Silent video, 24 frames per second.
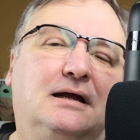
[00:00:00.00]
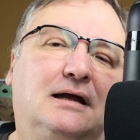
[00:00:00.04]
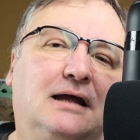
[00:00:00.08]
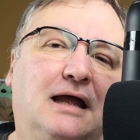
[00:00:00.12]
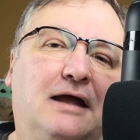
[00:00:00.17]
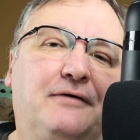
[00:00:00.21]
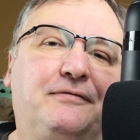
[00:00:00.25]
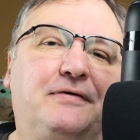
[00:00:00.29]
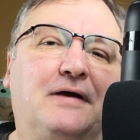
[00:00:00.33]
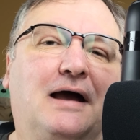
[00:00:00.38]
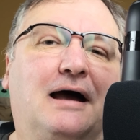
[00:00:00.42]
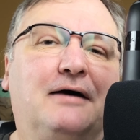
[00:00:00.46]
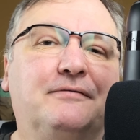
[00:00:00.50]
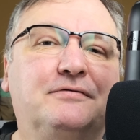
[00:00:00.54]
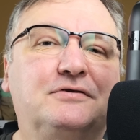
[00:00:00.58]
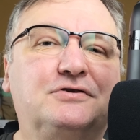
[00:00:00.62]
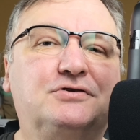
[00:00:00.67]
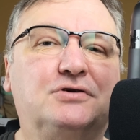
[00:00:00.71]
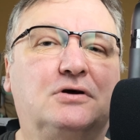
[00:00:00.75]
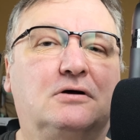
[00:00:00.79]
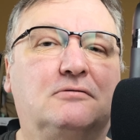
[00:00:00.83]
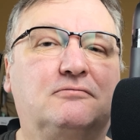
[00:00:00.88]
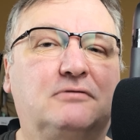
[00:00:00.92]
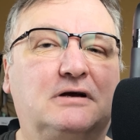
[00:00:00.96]
If you
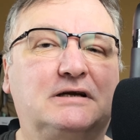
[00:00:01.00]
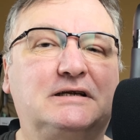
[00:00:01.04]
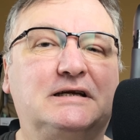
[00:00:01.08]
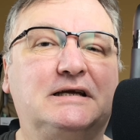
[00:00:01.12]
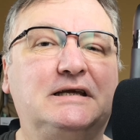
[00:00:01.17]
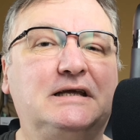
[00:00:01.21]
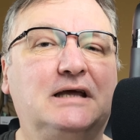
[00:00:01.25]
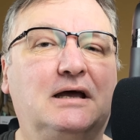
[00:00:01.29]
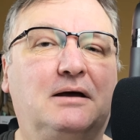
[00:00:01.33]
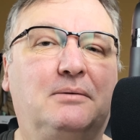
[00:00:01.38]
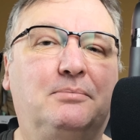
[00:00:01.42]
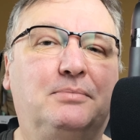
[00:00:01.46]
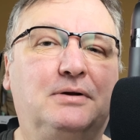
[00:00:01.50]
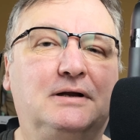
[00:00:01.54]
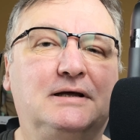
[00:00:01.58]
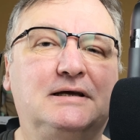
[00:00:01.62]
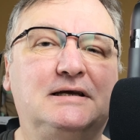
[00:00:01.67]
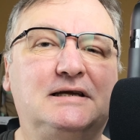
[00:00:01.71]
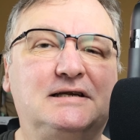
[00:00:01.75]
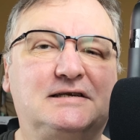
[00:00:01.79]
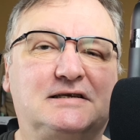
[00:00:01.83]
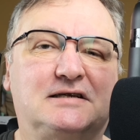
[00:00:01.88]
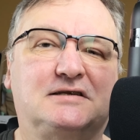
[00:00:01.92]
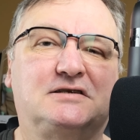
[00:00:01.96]
haven't already,
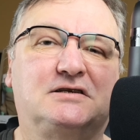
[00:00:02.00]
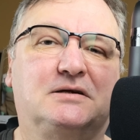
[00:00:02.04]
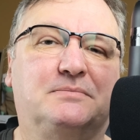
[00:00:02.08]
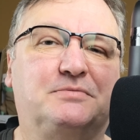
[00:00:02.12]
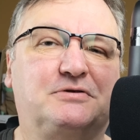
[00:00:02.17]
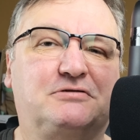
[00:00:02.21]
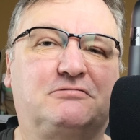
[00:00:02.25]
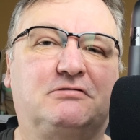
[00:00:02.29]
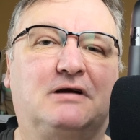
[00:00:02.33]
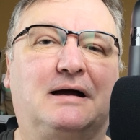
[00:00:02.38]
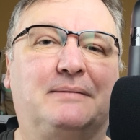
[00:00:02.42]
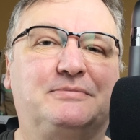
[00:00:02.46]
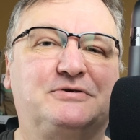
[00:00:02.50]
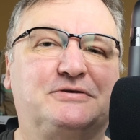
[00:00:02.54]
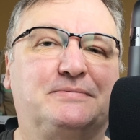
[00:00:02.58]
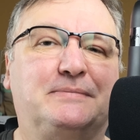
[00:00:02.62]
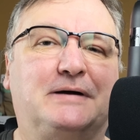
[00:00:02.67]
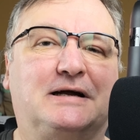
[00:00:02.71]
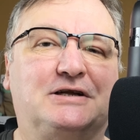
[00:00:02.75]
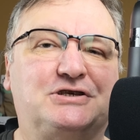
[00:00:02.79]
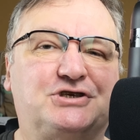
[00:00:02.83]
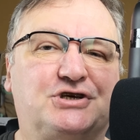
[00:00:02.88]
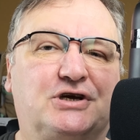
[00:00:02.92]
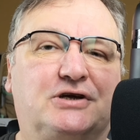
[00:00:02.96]
please subscribe to
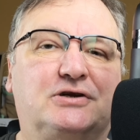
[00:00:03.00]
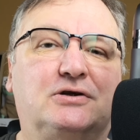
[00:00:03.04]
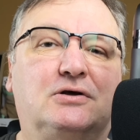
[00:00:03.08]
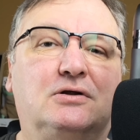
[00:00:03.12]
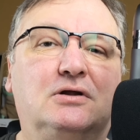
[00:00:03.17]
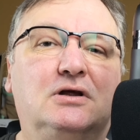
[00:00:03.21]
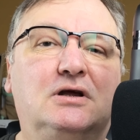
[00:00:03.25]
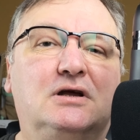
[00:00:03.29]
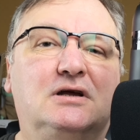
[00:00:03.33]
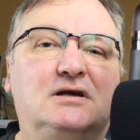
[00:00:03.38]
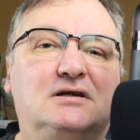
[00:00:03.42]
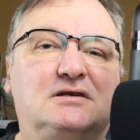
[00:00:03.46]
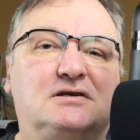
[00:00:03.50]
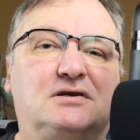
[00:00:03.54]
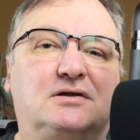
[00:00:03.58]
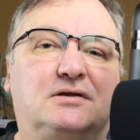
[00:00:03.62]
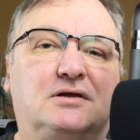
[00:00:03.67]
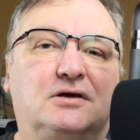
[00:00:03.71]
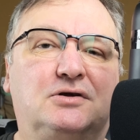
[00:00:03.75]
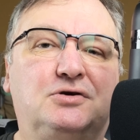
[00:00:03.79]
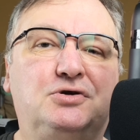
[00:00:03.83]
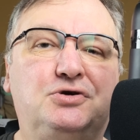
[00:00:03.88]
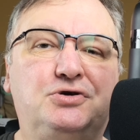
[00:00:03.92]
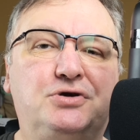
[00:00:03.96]
my channel so
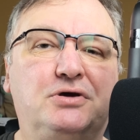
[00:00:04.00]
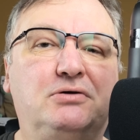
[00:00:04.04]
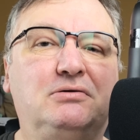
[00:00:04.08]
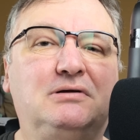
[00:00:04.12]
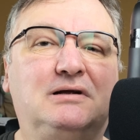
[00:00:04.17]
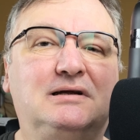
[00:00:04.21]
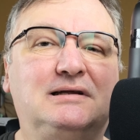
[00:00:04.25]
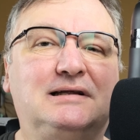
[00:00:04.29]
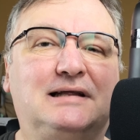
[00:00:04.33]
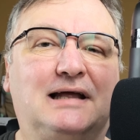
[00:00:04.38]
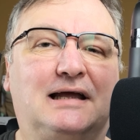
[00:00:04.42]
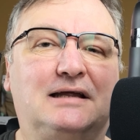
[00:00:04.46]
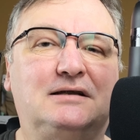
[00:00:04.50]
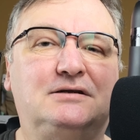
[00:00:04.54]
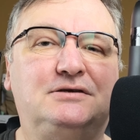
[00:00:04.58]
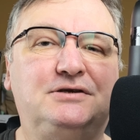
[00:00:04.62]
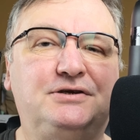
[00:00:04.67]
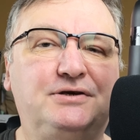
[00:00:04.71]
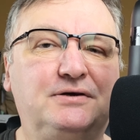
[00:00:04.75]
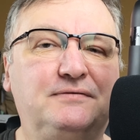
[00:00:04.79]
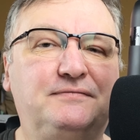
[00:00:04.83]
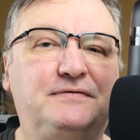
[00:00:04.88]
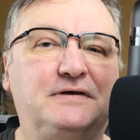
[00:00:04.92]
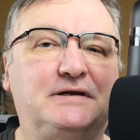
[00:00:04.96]
that you can get
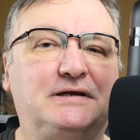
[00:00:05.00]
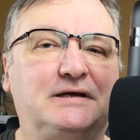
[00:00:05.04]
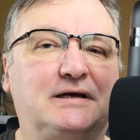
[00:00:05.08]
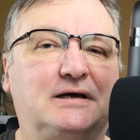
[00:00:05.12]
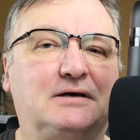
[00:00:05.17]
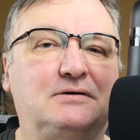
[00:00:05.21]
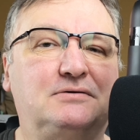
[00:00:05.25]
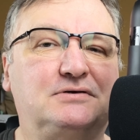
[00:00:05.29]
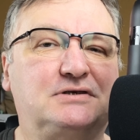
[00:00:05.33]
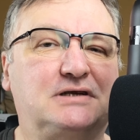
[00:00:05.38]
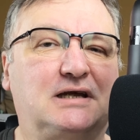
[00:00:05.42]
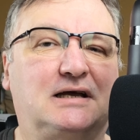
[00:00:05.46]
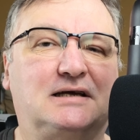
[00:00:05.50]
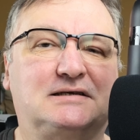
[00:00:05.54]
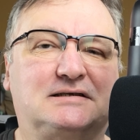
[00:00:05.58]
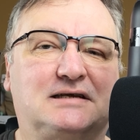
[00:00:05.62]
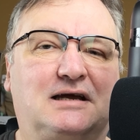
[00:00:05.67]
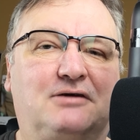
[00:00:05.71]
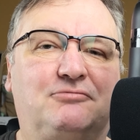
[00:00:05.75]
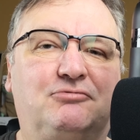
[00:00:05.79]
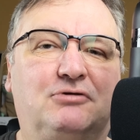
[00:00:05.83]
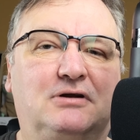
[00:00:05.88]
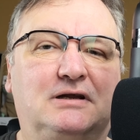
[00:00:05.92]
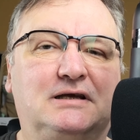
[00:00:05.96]
new videos as
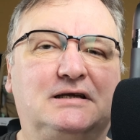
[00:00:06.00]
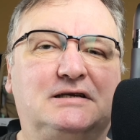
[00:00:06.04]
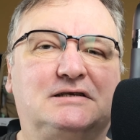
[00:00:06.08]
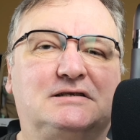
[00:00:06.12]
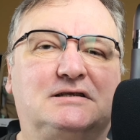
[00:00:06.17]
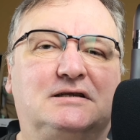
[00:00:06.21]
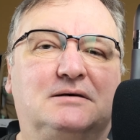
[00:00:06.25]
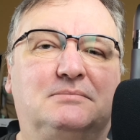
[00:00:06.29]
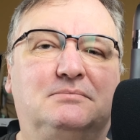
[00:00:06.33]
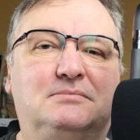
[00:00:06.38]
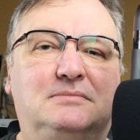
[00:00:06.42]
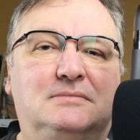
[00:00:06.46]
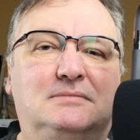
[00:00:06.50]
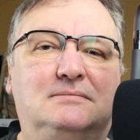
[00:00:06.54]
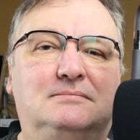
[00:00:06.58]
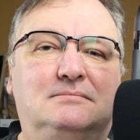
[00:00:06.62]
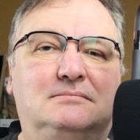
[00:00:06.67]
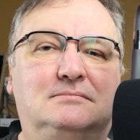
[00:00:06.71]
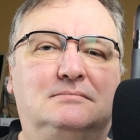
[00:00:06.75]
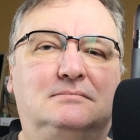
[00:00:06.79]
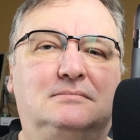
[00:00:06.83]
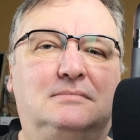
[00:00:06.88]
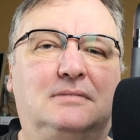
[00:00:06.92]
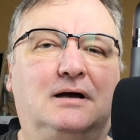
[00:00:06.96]
I release them.
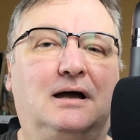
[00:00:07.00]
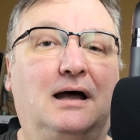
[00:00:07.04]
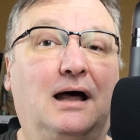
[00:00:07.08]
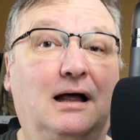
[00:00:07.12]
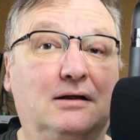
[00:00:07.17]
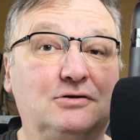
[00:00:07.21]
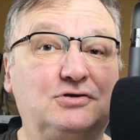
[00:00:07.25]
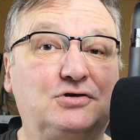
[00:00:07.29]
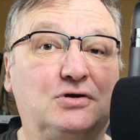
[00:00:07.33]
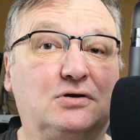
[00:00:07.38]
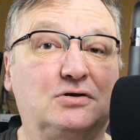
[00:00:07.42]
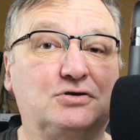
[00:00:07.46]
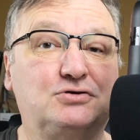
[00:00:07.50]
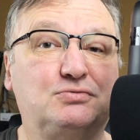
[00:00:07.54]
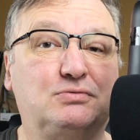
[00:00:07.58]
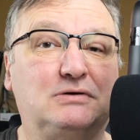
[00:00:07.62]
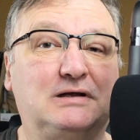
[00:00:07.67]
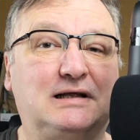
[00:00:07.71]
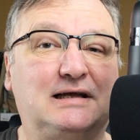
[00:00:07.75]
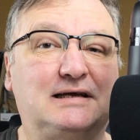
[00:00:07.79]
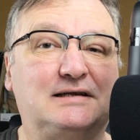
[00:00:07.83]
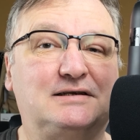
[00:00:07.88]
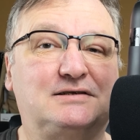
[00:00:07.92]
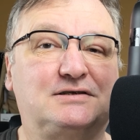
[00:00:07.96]
I'll talk to you
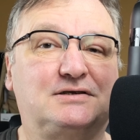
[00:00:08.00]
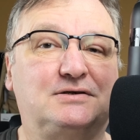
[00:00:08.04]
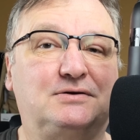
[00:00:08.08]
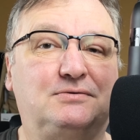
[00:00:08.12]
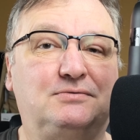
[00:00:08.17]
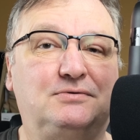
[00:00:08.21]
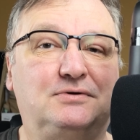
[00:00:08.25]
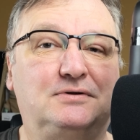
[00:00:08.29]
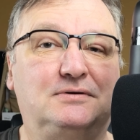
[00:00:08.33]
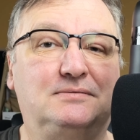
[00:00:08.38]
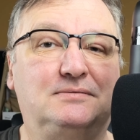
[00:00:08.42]
again soon.